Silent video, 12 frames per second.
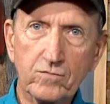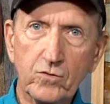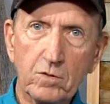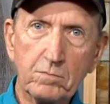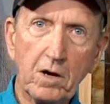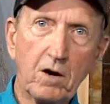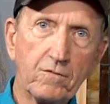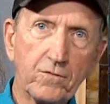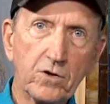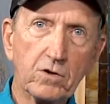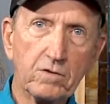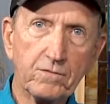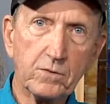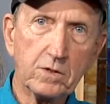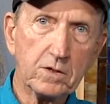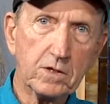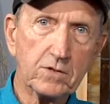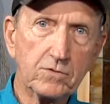A football field
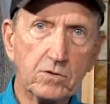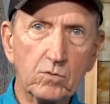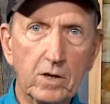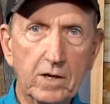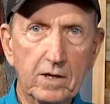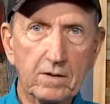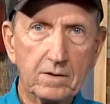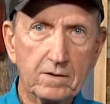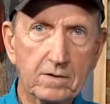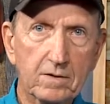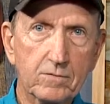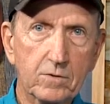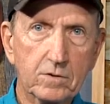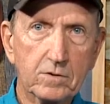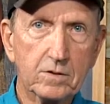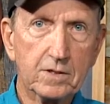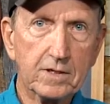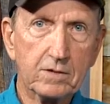length away uh, for,
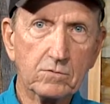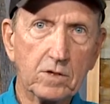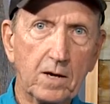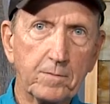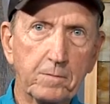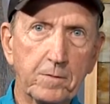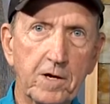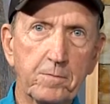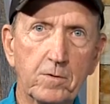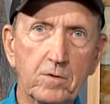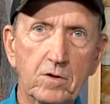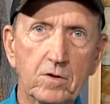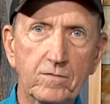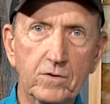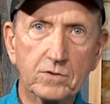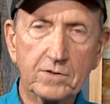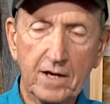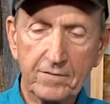to get on top of people or
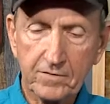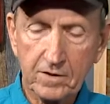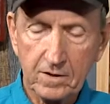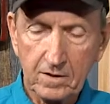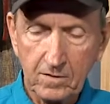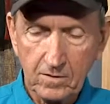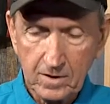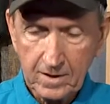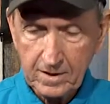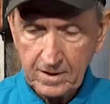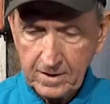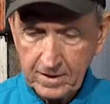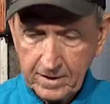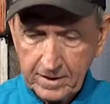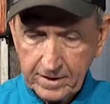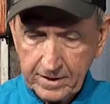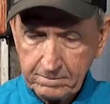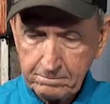for safety and all
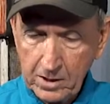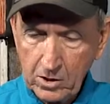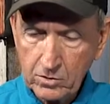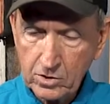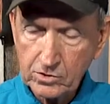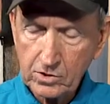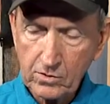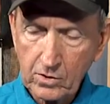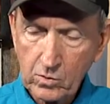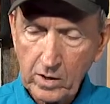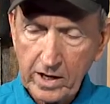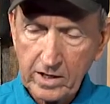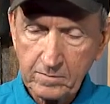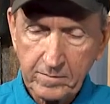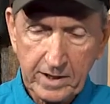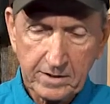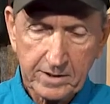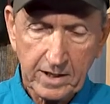and boaters are required to
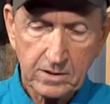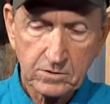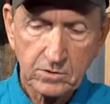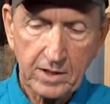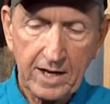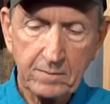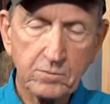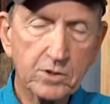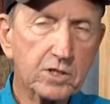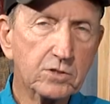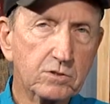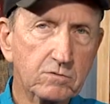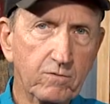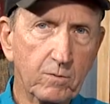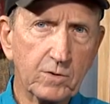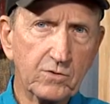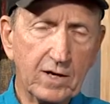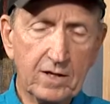maintain the same distance
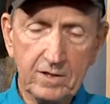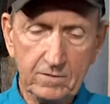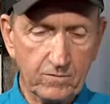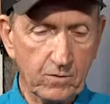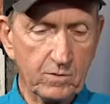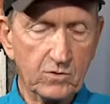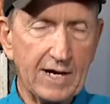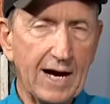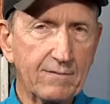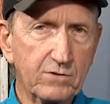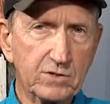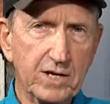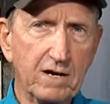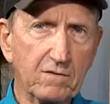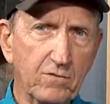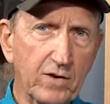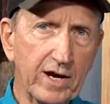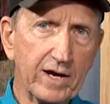from a from a driver's
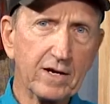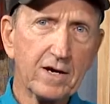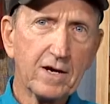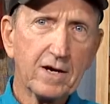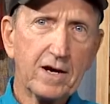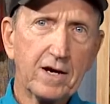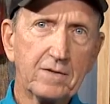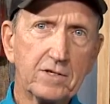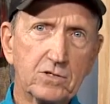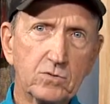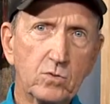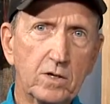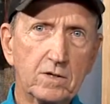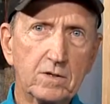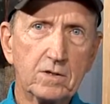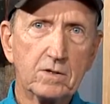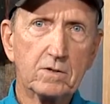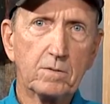down flag. And this is what
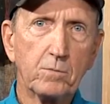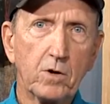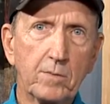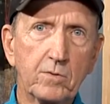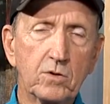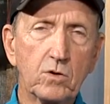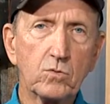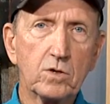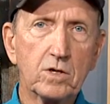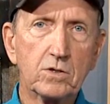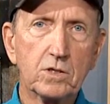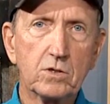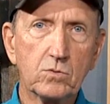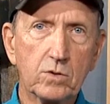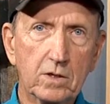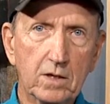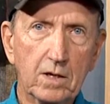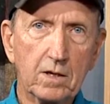you, are probably you're going to run into,
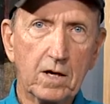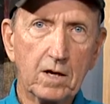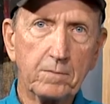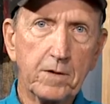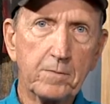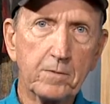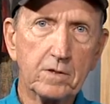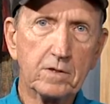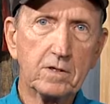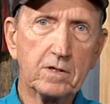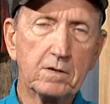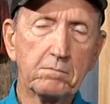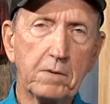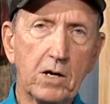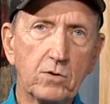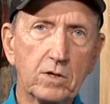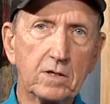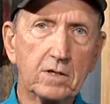where you got a lot of people in, in
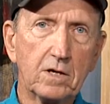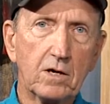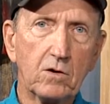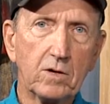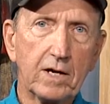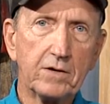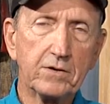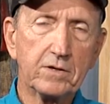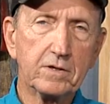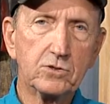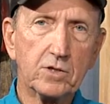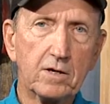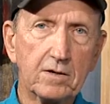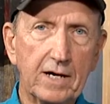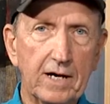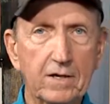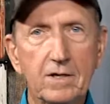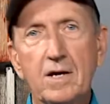boating and all out here at Shell
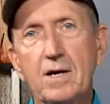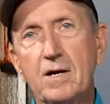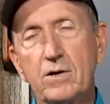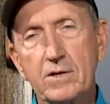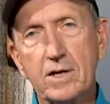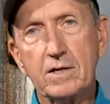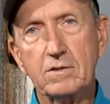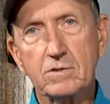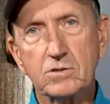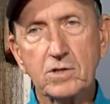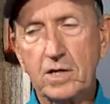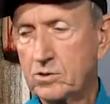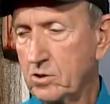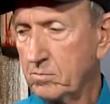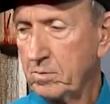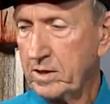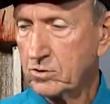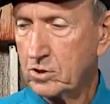Island. You got the St. Joe
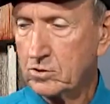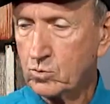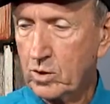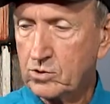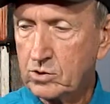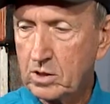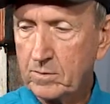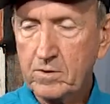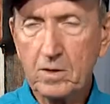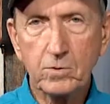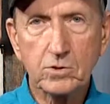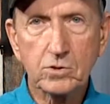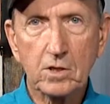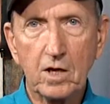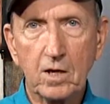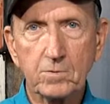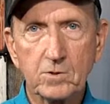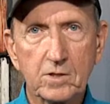Bay situation coming up with
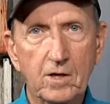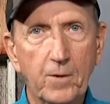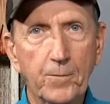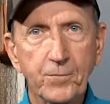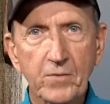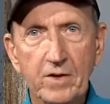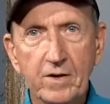scallops and all.